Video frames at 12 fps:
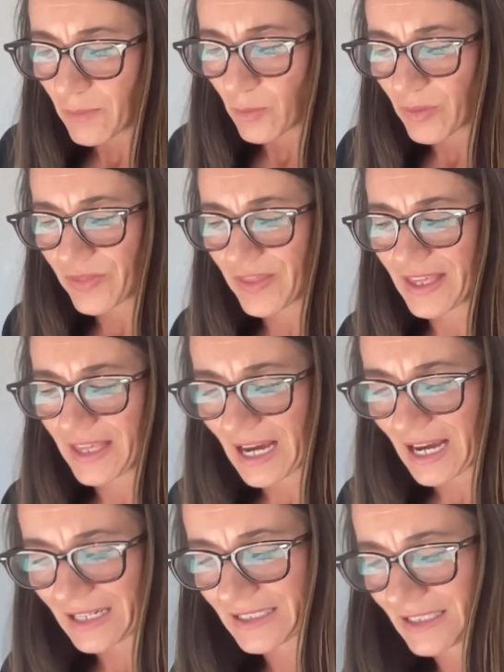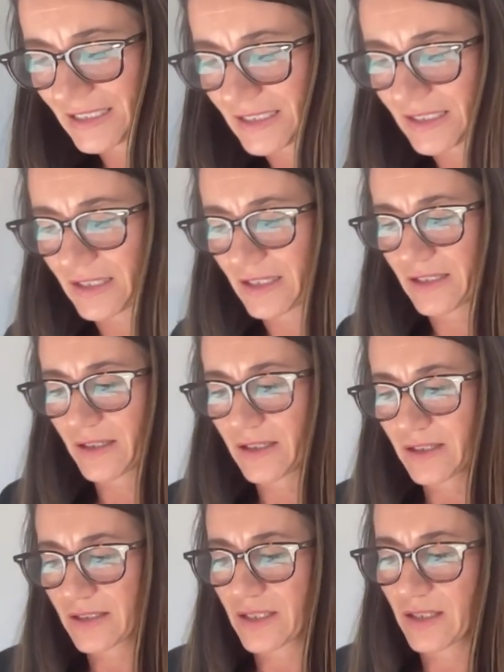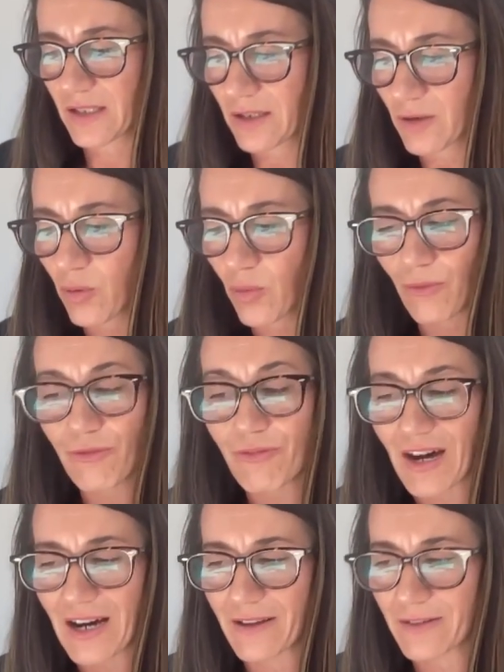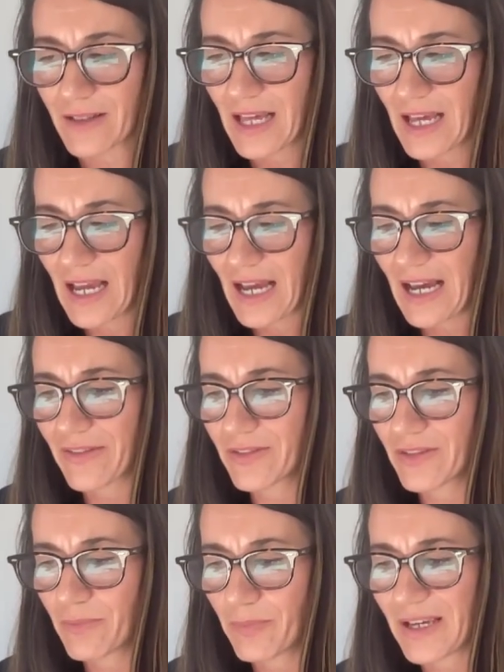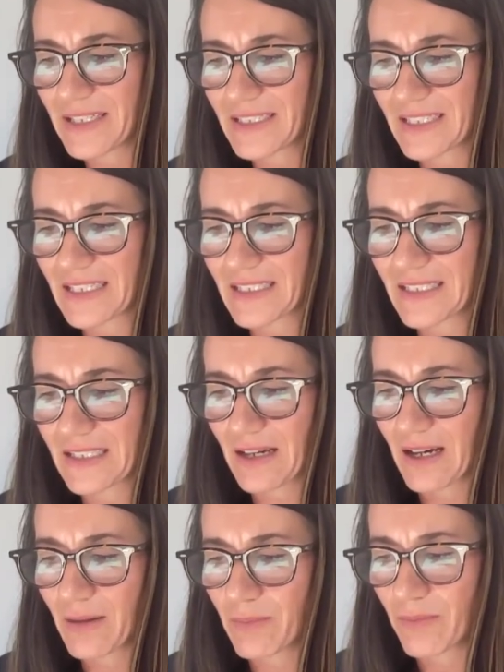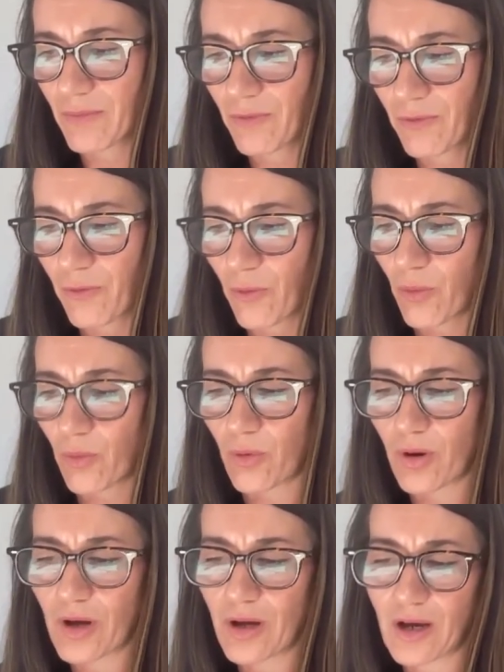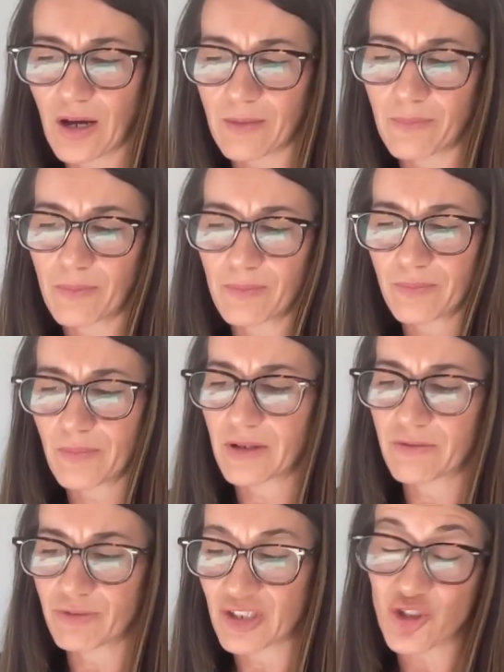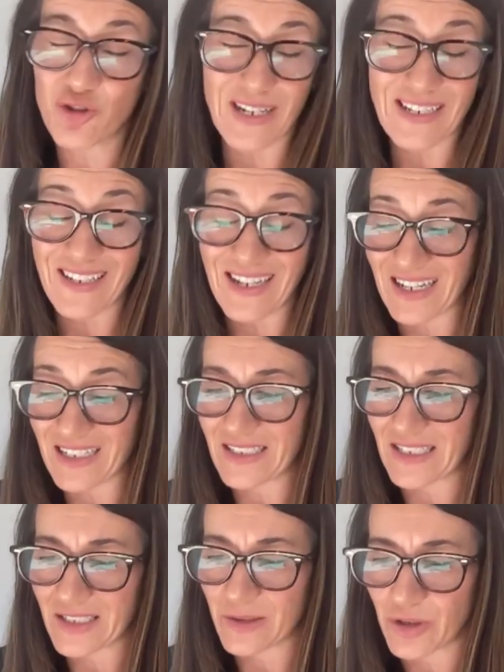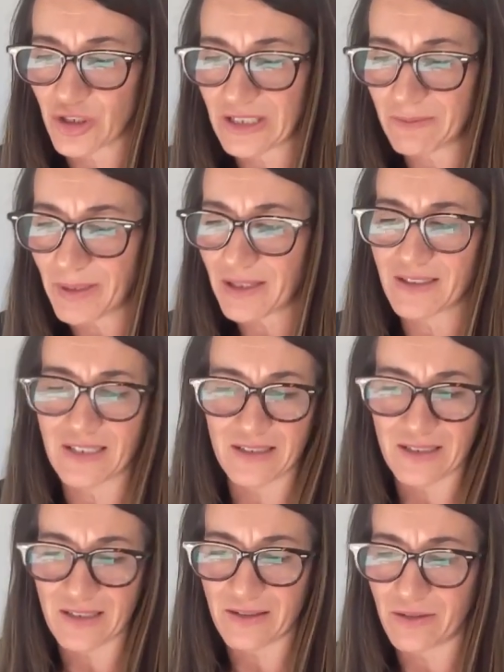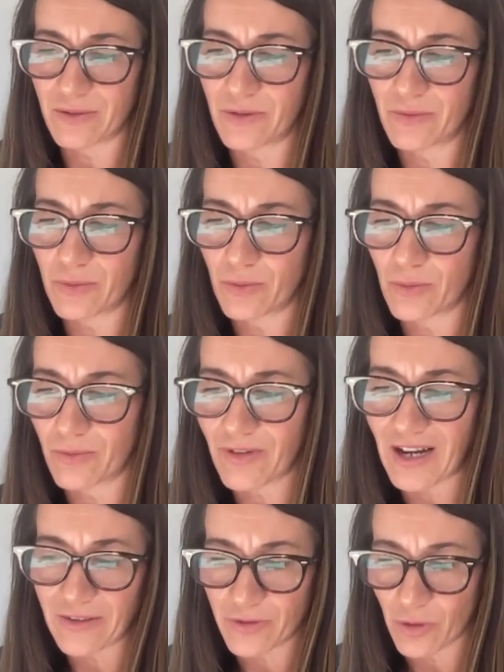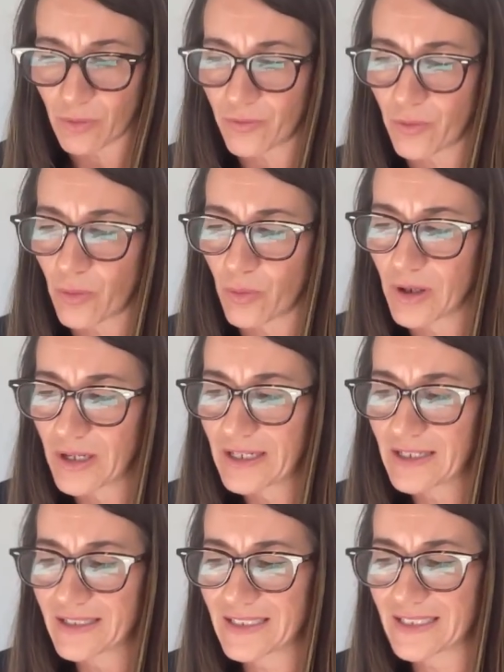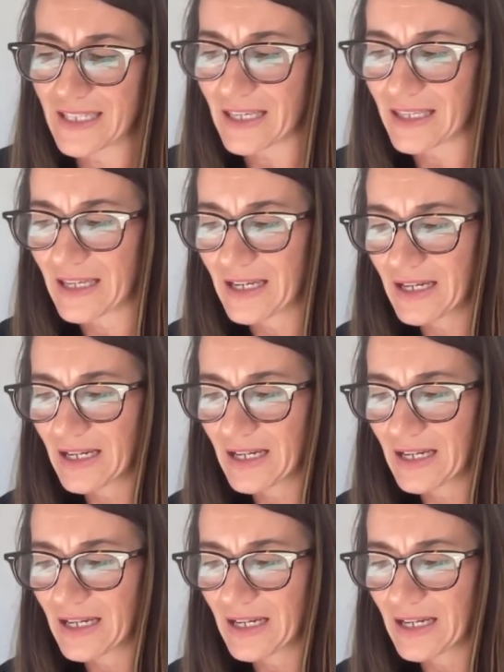with the access to the court file and the basis for restricting access, which is built into the Rule 5.4c.